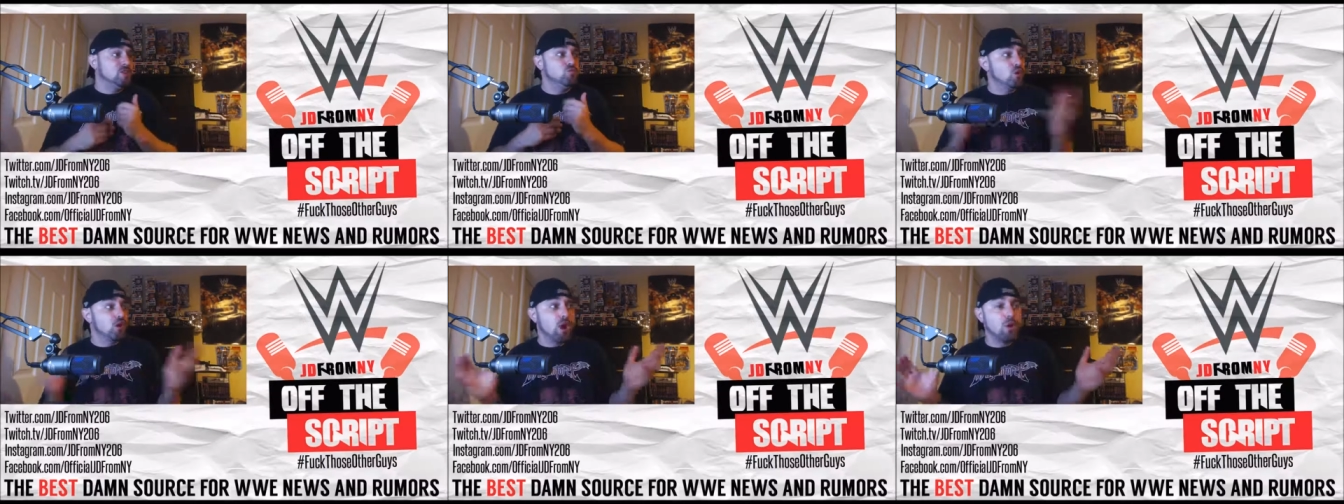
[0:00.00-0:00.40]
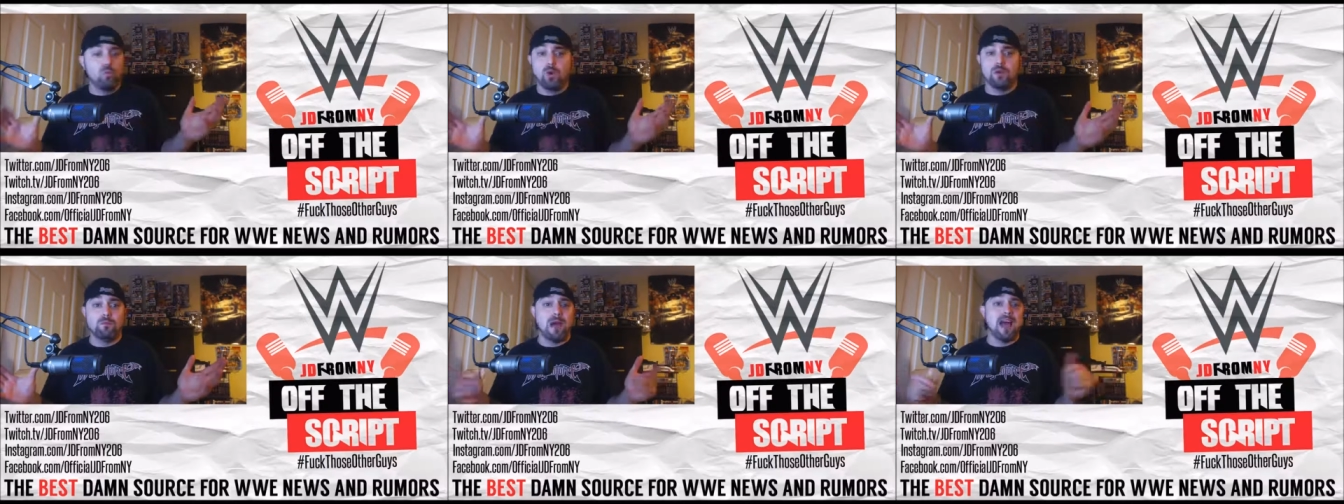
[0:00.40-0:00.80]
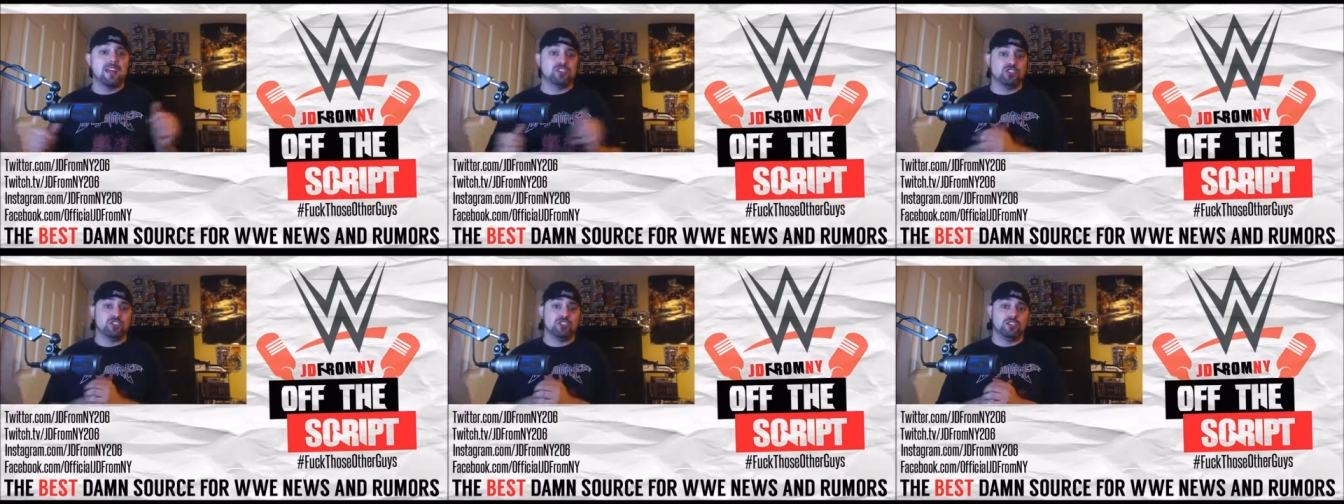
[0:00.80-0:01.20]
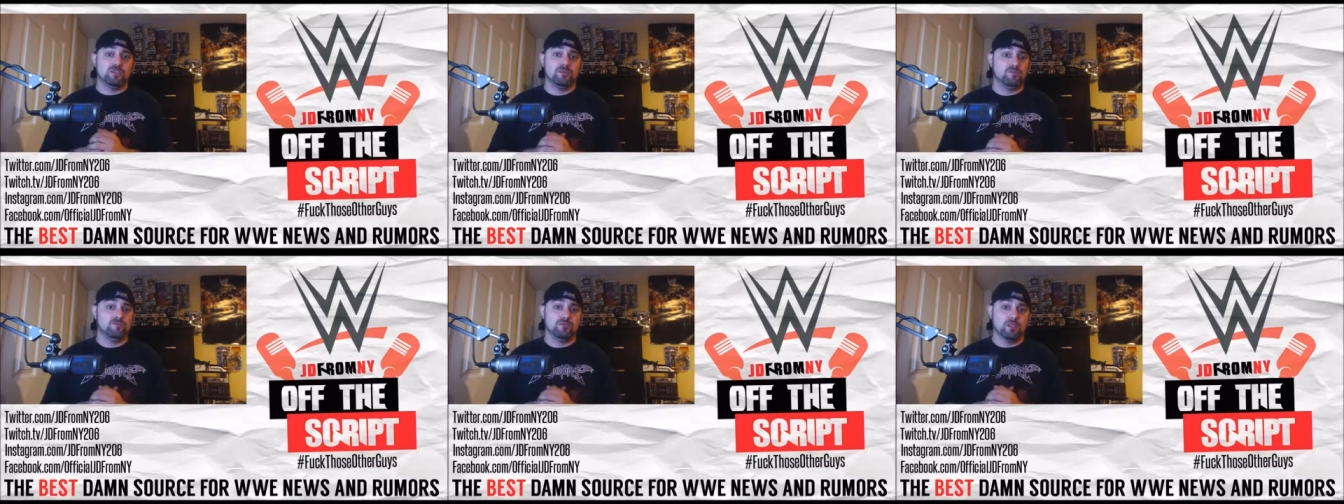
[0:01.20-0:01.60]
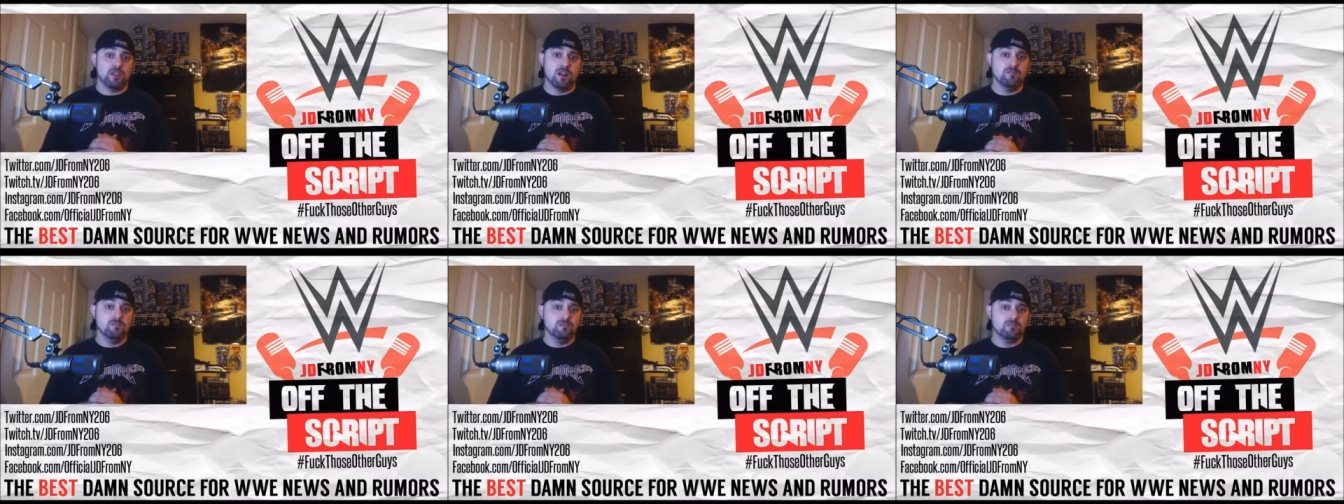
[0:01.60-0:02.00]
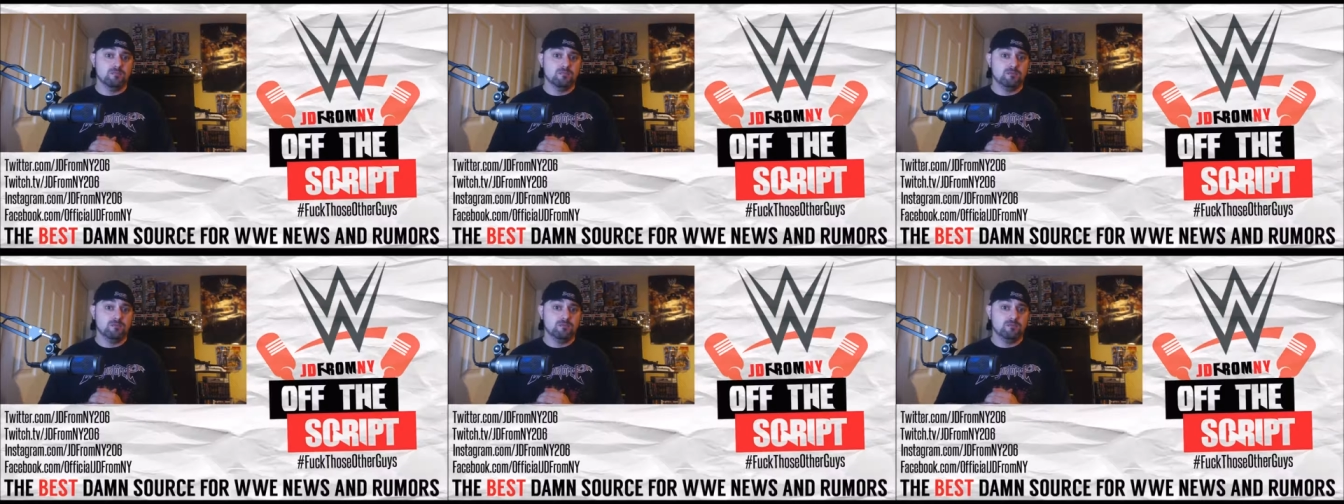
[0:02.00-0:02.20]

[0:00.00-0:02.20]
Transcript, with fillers: one on one match? You know?